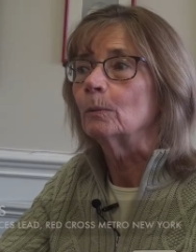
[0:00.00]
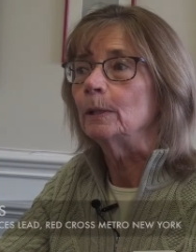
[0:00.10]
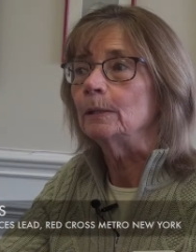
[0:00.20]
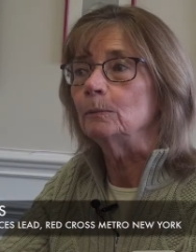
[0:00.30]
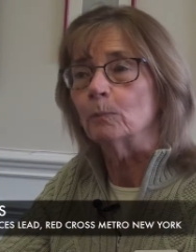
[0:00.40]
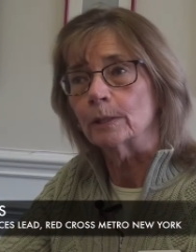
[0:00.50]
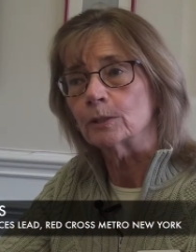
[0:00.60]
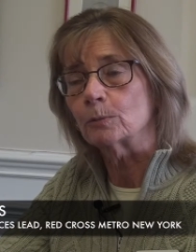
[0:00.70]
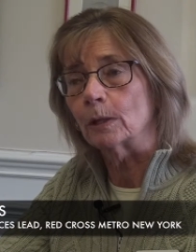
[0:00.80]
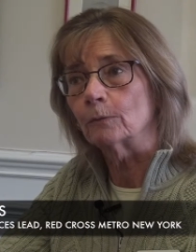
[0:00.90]
We went to
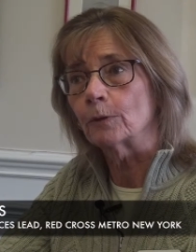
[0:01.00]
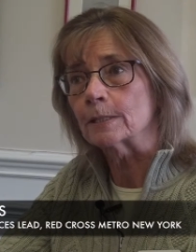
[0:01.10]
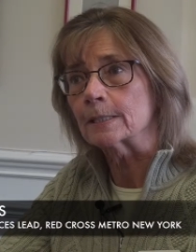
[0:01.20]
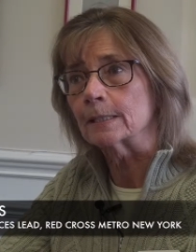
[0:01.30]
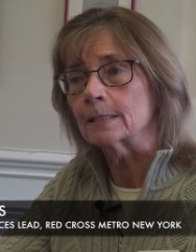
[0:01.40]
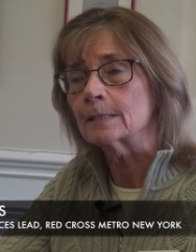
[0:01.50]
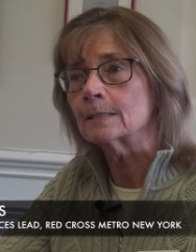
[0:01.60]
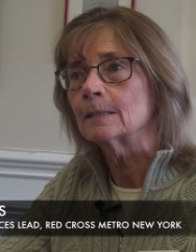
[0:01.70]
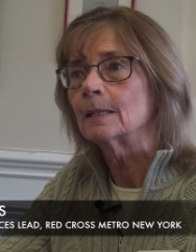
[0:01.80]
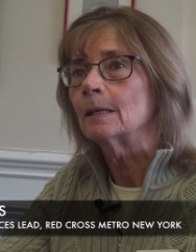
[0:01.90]
12 residents.
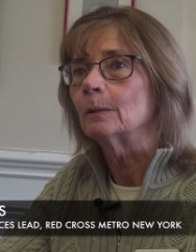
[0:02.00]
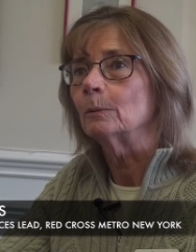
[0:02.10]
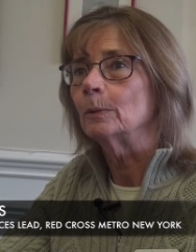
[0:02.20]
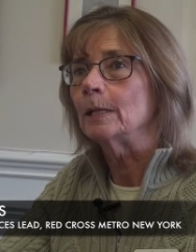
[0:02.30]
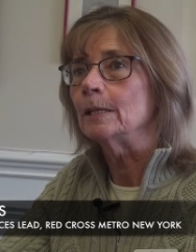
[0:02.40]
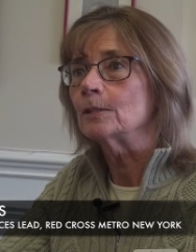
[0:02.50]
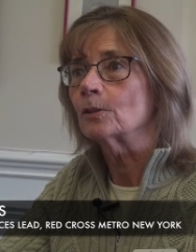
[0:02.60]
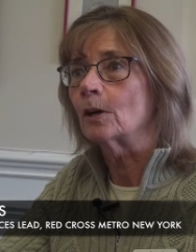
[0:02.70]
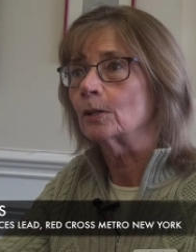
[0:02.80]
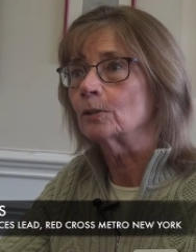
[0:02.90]
We
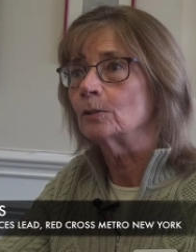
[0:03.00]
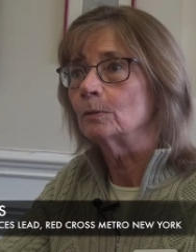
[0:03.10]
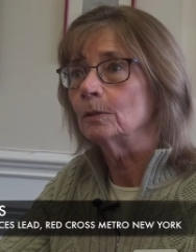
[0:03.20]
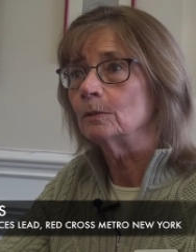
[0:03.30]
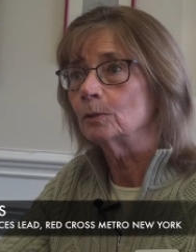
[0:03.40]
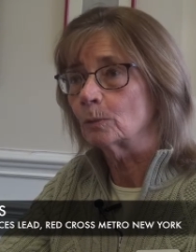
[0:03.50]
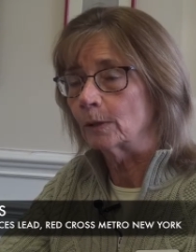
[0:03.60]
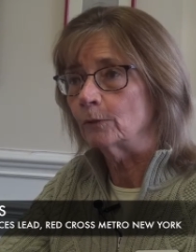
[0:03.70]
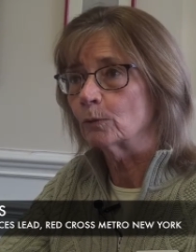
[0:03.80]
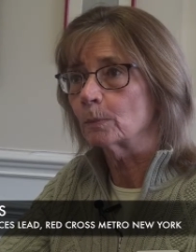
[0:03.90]
saw
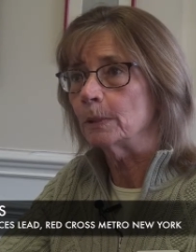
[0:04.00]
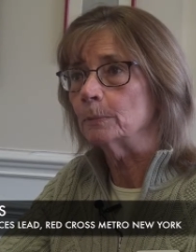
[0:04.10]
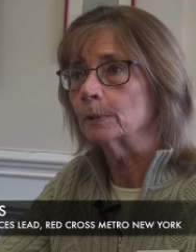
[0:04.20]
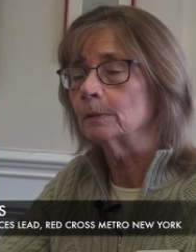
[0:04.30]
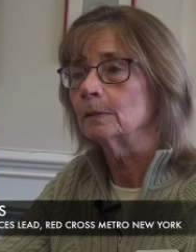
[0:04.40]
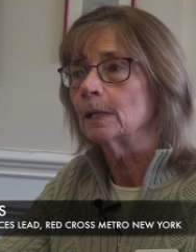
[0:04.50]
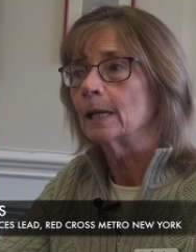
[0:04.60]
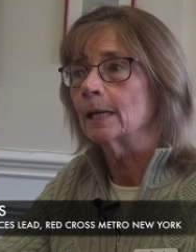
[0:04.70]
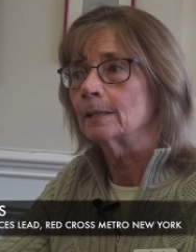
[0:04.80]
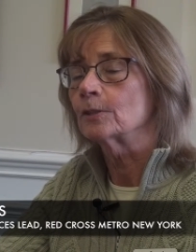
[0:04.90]
24 people
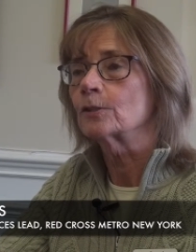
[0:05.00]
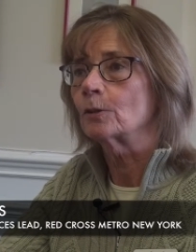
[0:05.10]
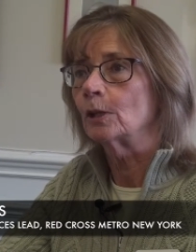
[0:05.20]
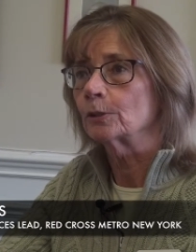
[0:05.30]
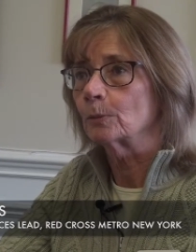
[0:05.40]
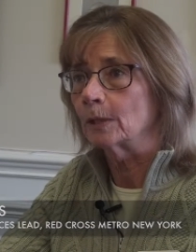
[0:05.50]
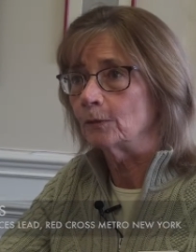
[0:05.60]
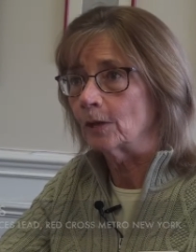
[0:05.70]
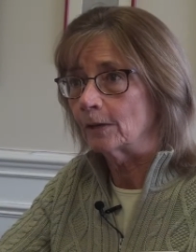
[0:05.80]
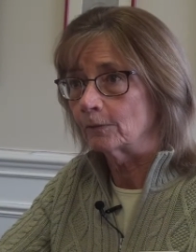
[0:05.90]
and installed
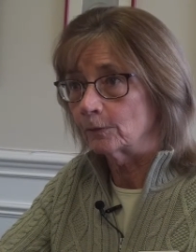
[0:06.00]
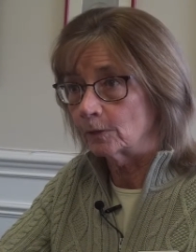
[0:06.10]
25